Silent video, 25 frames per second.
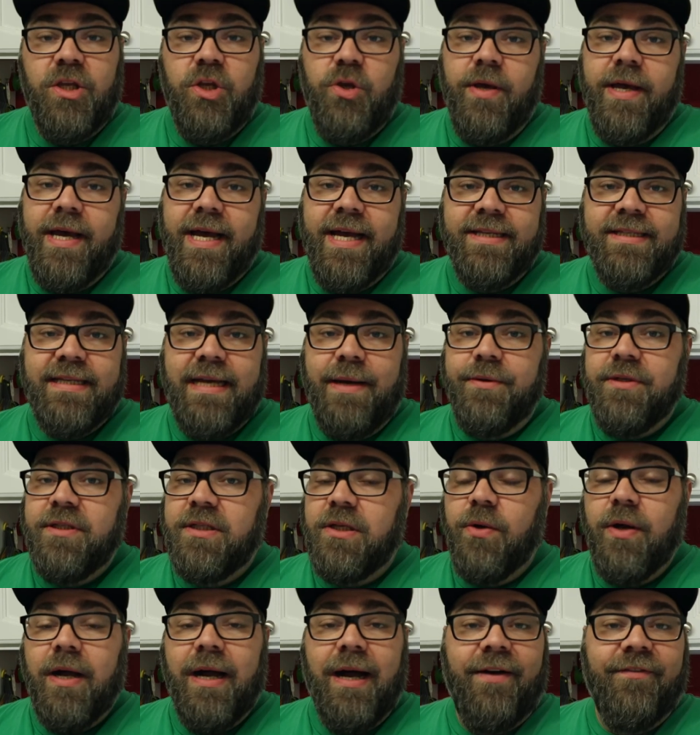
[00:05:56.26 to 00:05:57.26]
You guys, I was
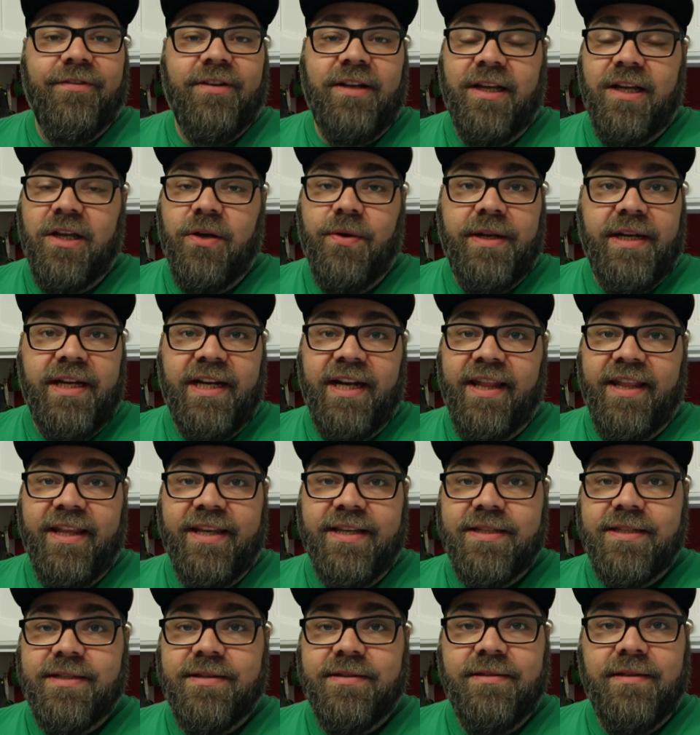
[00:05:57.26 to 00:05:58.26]
so confident going into
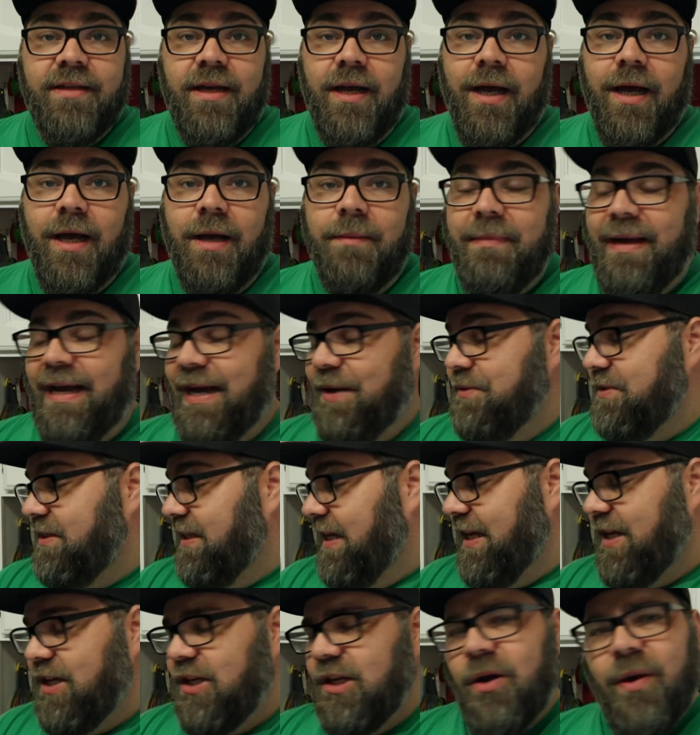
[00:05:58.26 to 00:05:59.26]
this. Um, I was
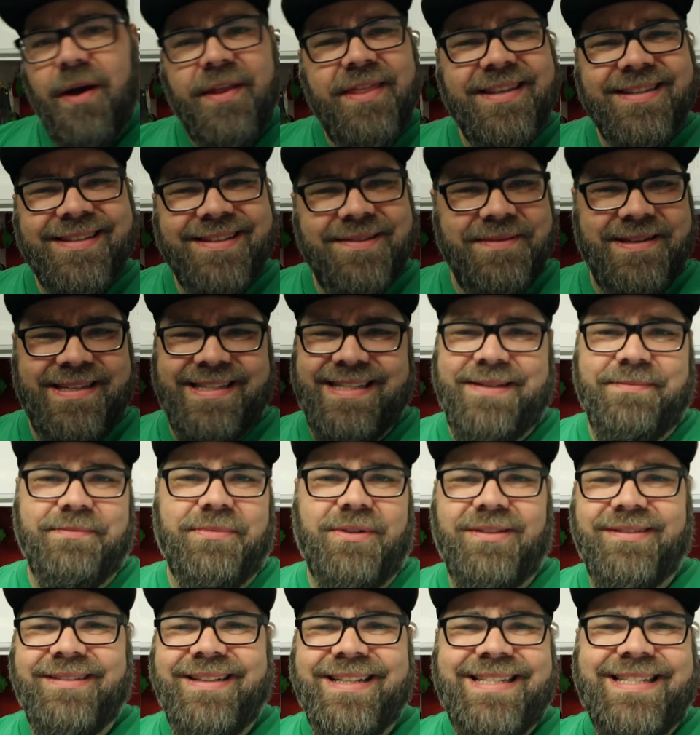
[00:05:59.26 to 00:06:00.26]
like, you know what, this is gonna be
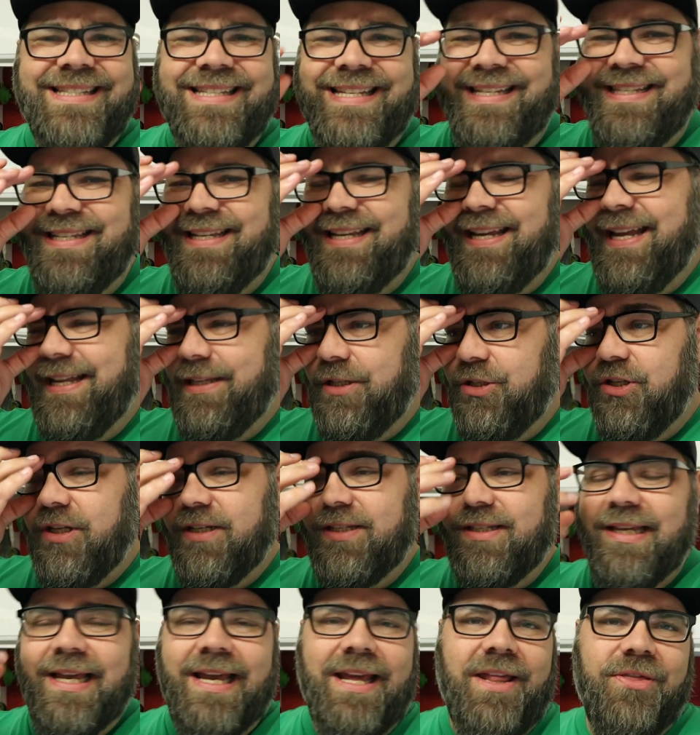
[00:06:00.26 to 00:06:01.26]
simple. This is easy. It's
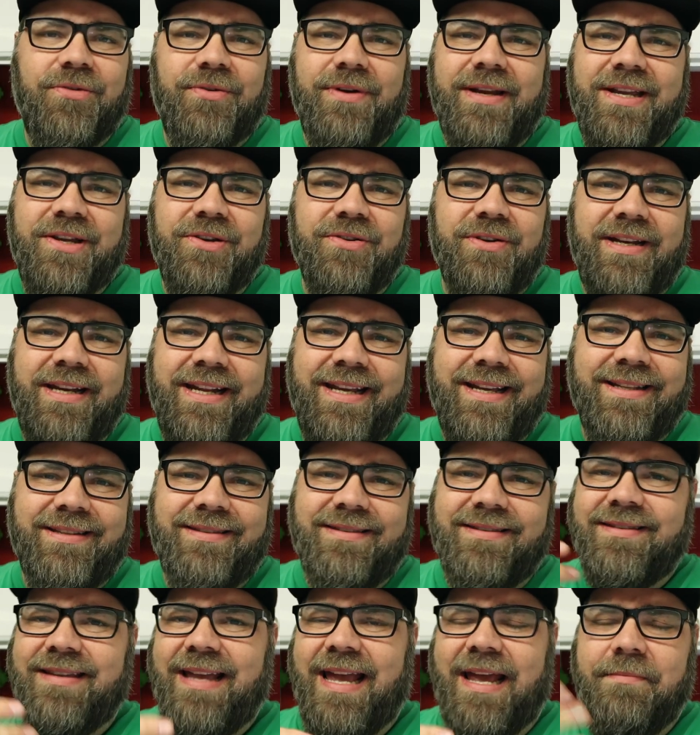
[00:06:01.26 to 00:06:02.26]
just like three
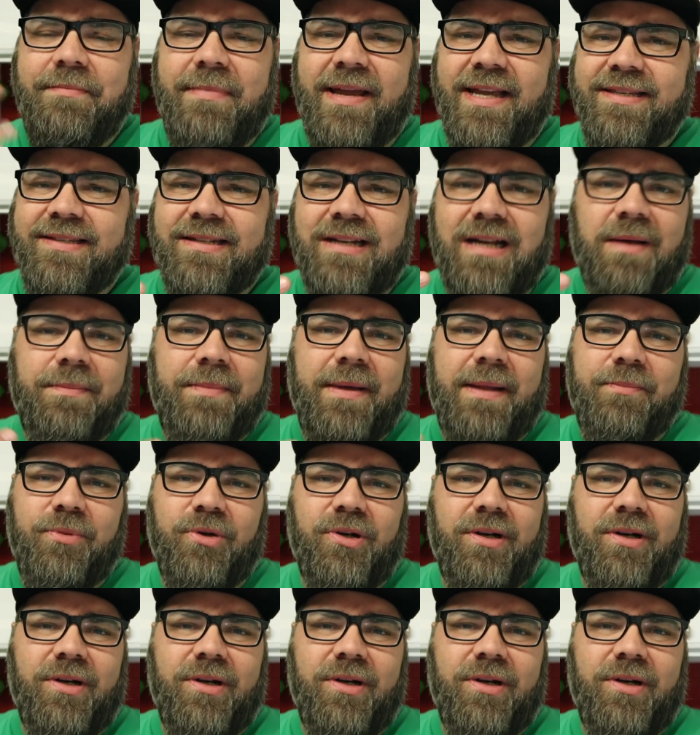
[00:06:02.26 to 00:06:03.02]
ingredients and mix it up and